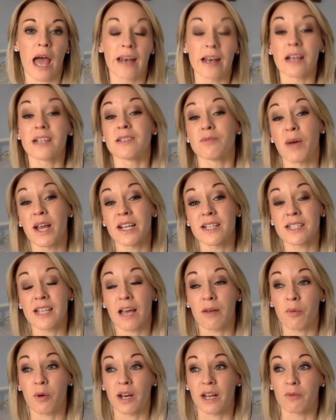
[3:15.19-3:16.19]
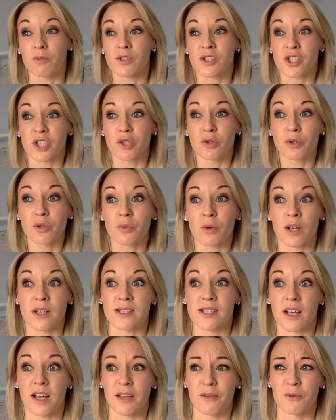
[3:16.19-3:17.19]
as well as that, what I was doing
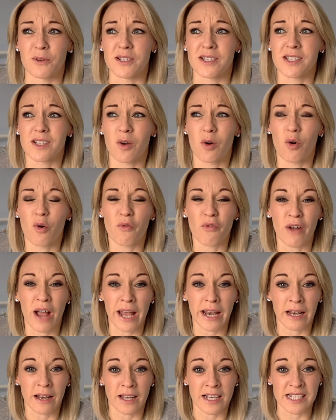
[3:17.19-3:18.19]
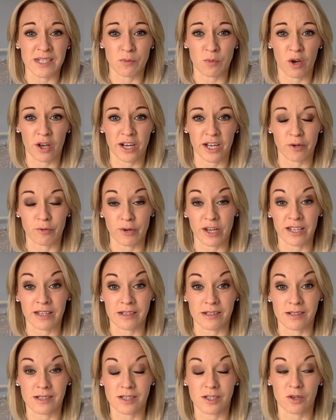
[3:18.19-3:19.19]
was I was overanalyzing what I'd
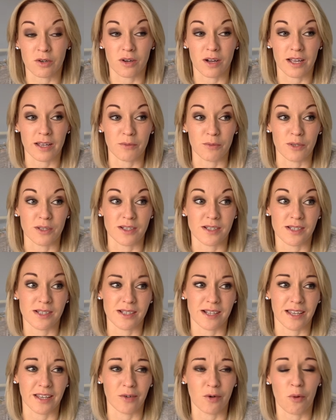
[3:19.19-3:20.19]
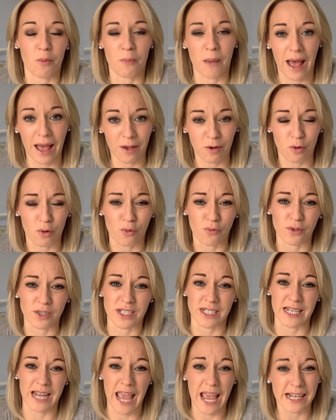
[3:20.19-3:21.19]
written. So I was like going back over it
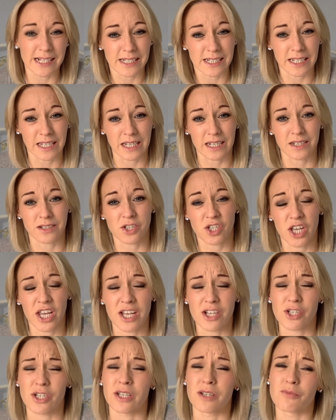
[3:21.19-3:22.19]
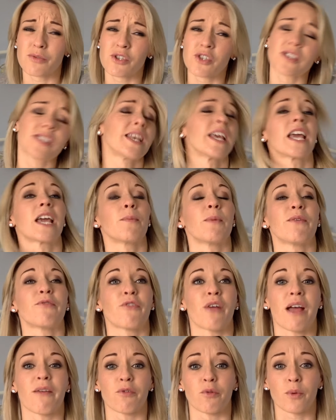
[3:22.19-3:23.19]
and editing it and changing it. It was just taking me
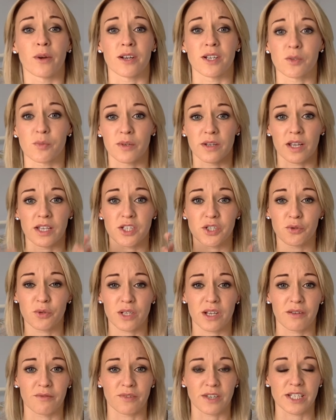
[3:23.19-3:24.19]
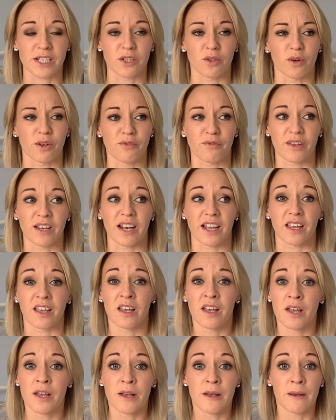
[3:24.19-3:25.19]
forever. Whereas when I do it on video, I feel like
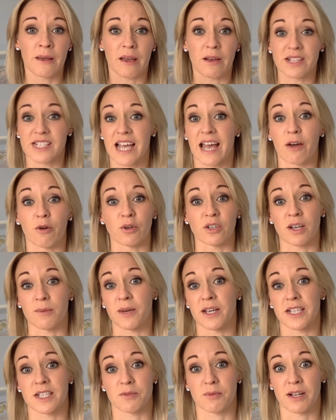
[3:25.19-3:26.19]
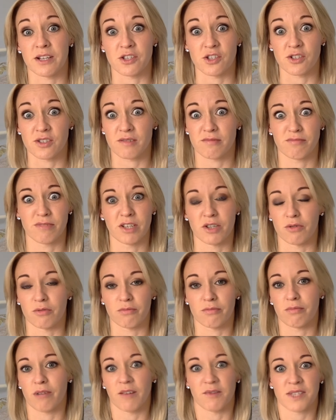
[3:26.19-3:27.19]
it's out. I might as well just, you know,
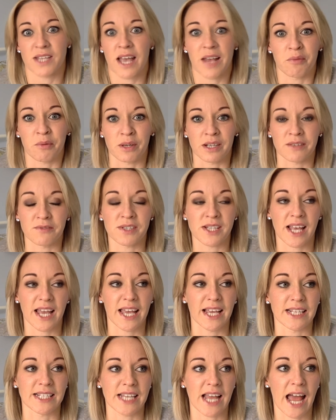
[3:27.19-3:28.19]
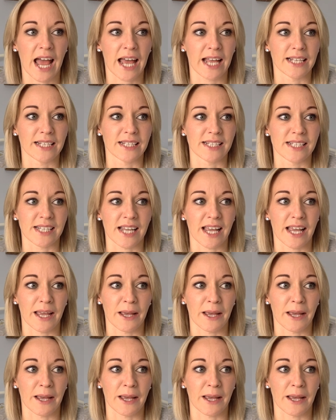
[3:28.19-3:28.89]
I've said what I've said. And